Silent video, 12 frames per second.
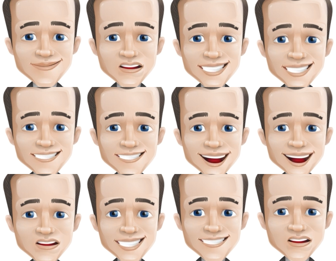At the point
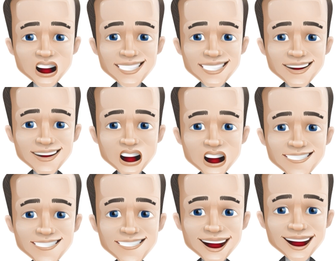of profit equals the
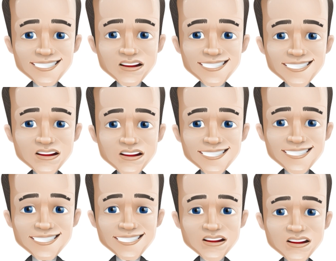size of the scalper
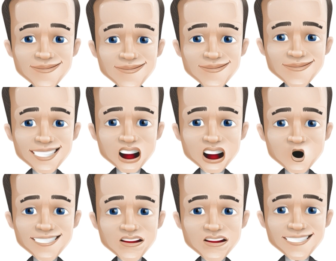stop. For
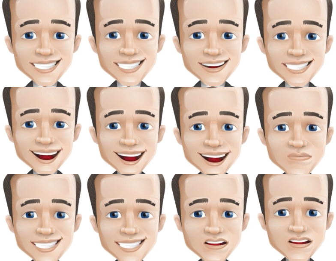example, if a trader
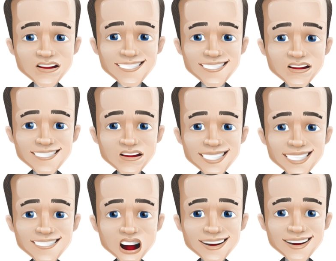enters a position at
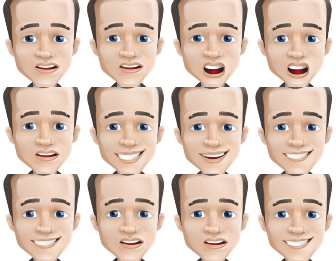$20 with a
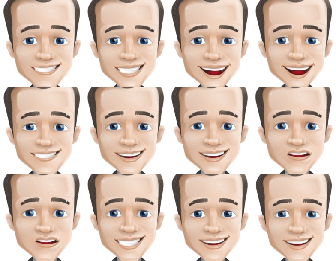stop at
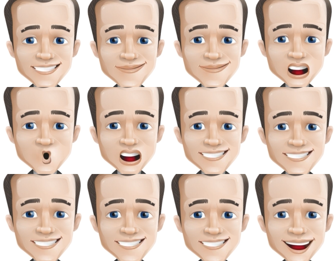1990, the risk
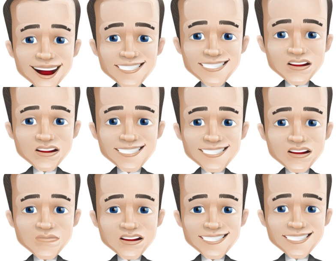is 10 cents. A
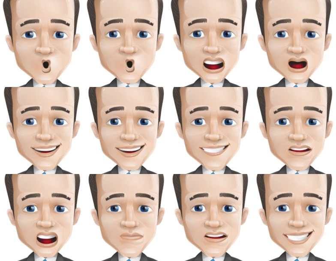risk reward ratio of
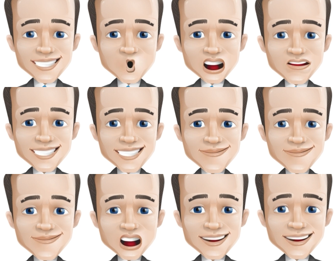1 to 1
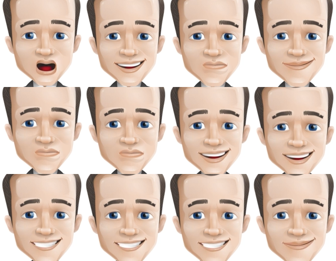will be re
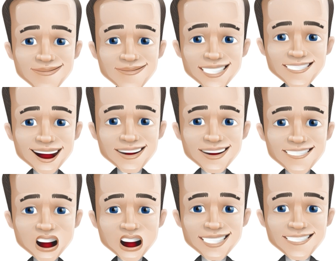reached at
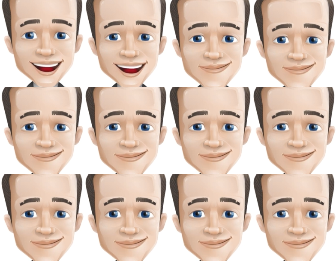20.10.